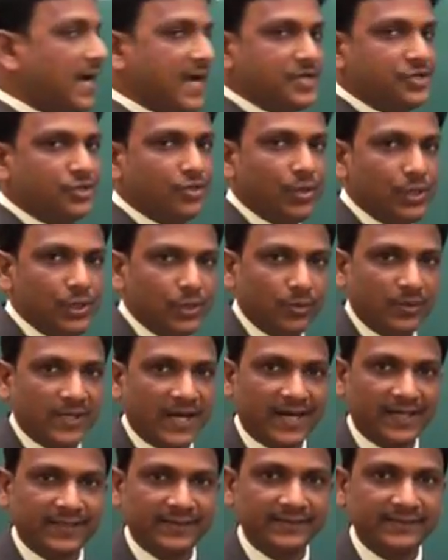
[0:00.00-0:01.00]
I told you
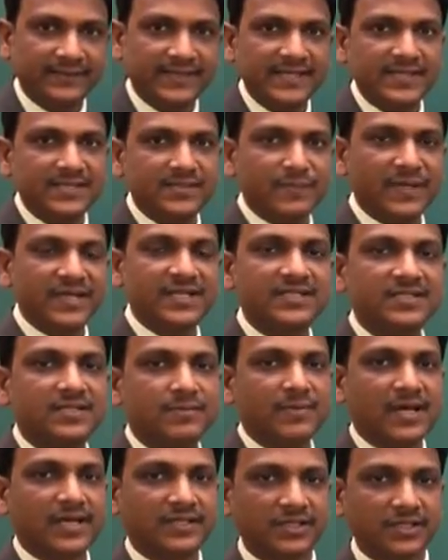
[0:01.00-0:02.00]
that these
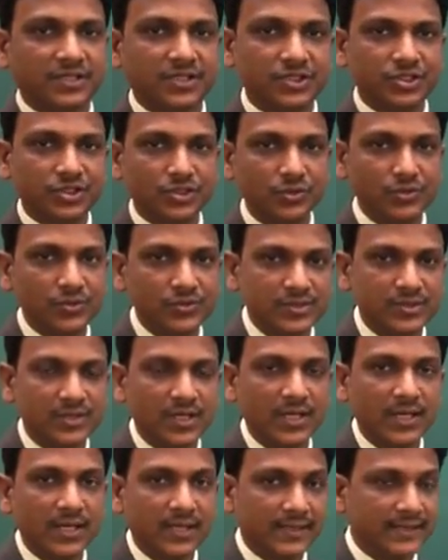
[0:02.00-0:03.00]
meristematic tissues,
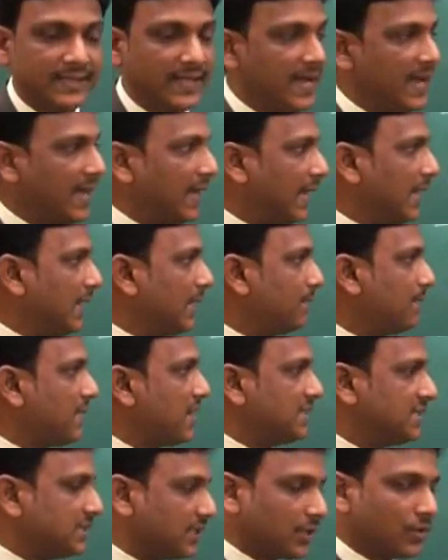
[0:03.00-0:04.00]
they help
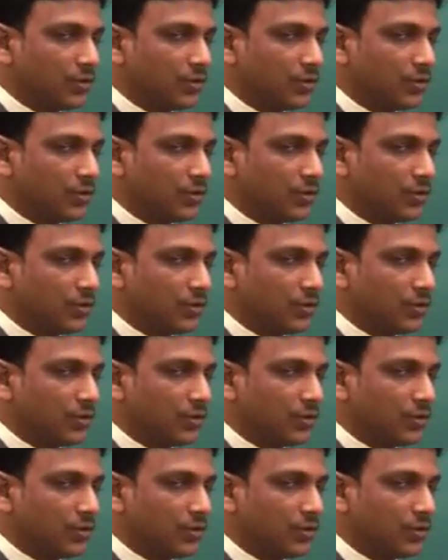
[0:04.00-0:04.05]
in the